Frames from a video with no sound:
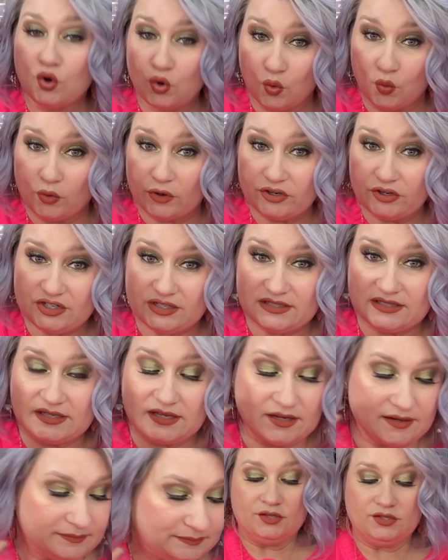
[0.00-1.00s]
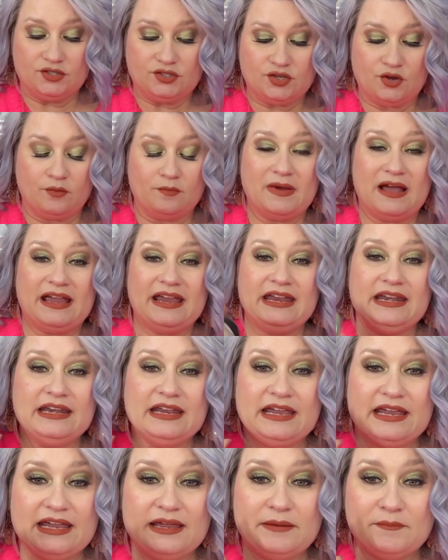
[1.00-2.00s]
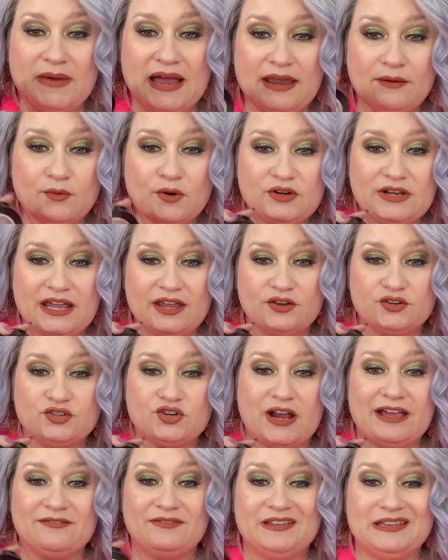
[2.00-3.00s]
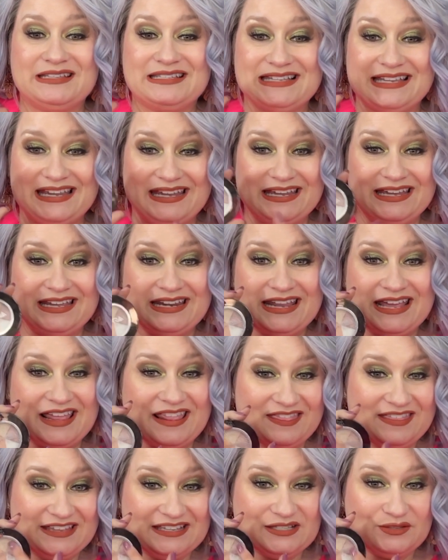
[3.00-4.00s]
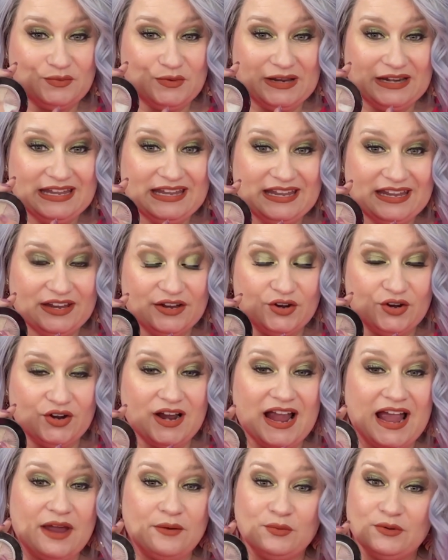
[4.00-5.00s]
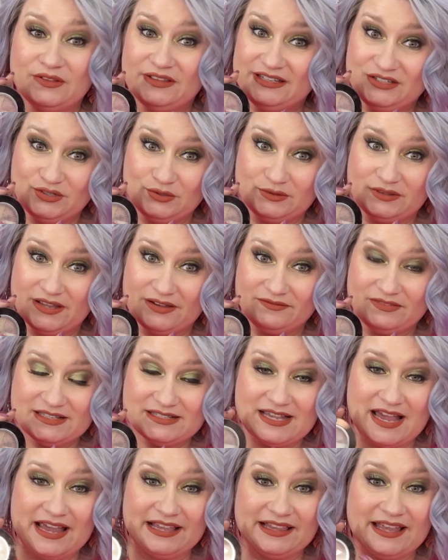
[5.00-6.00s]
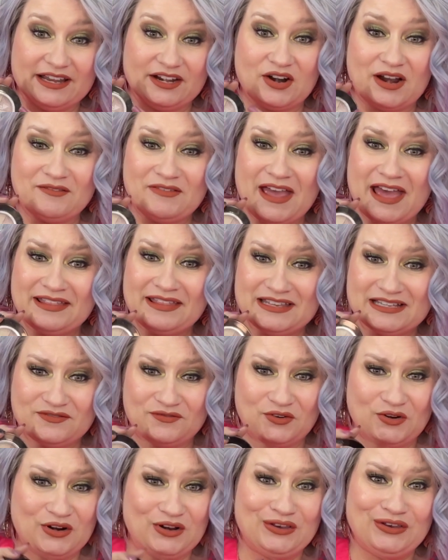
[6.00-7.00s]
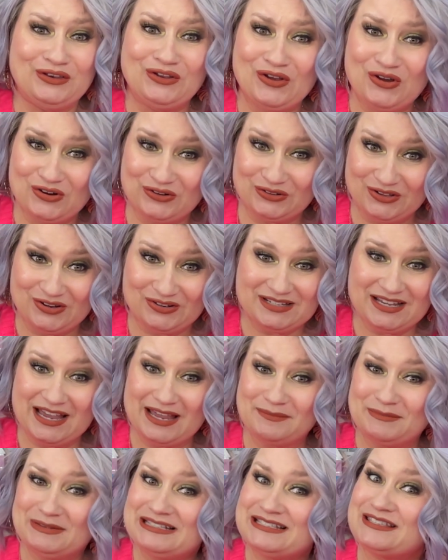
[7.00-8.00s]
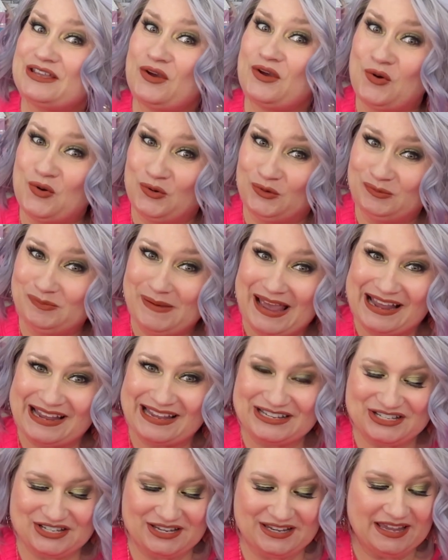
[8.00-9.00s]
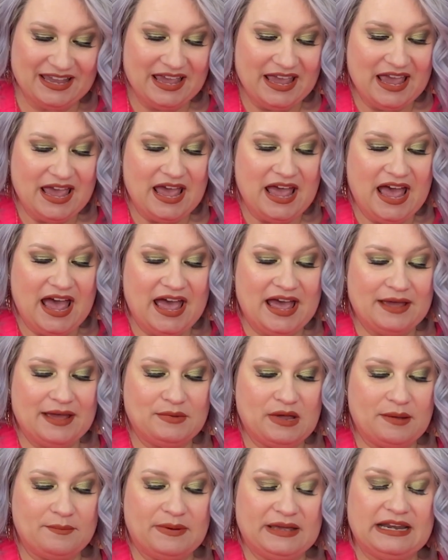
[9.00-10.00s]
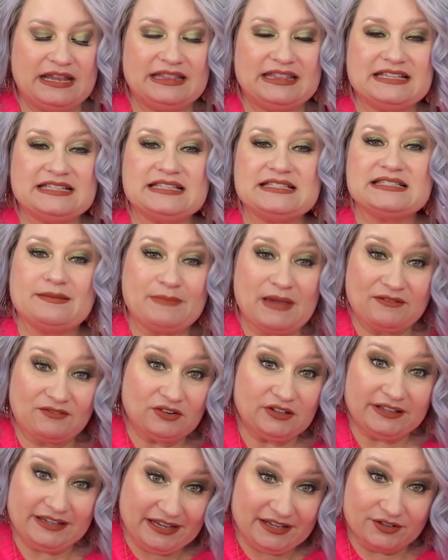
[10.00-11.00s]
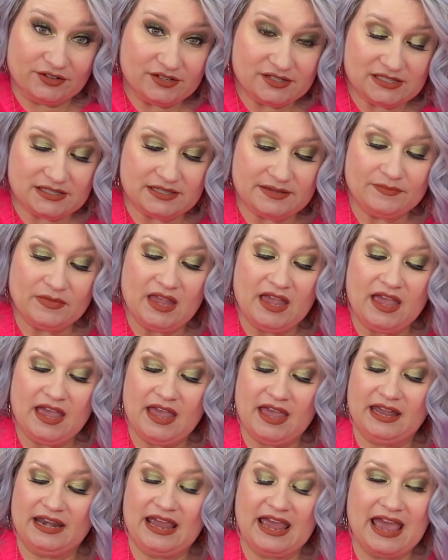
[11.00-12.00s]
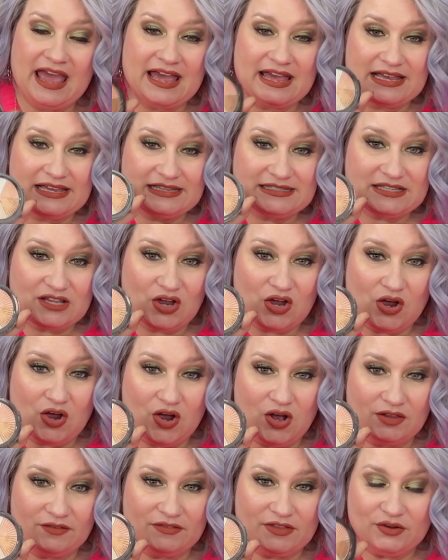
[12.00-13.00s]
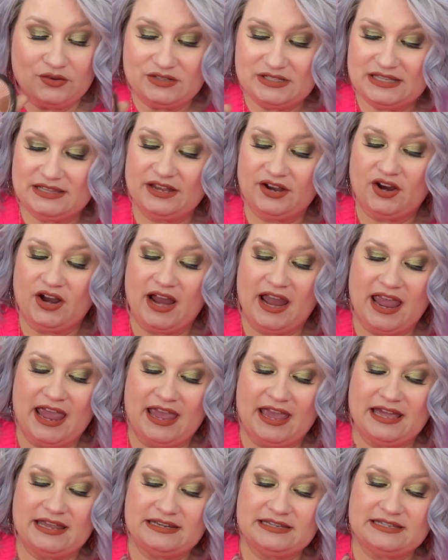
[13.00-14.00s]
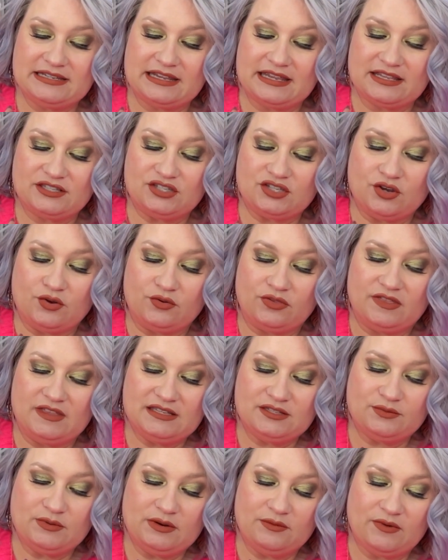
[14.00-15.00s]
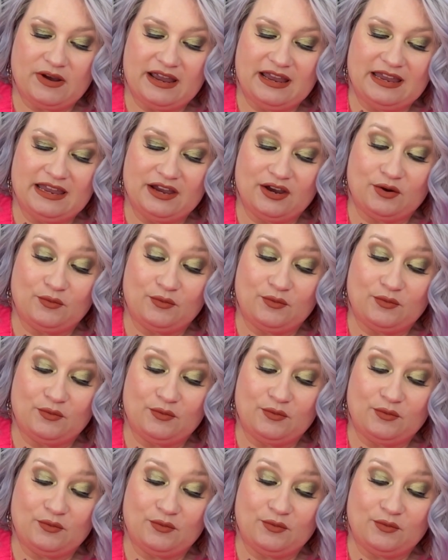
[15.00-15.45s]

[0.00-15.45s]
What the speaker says: gorgeous. So my Rodeo Drive is in this one here. I really do love this highlighter. I've had this for a long, long time. It's the old packaging. But this is the Beverly Hills, and it has all of those in there. And so this one right here,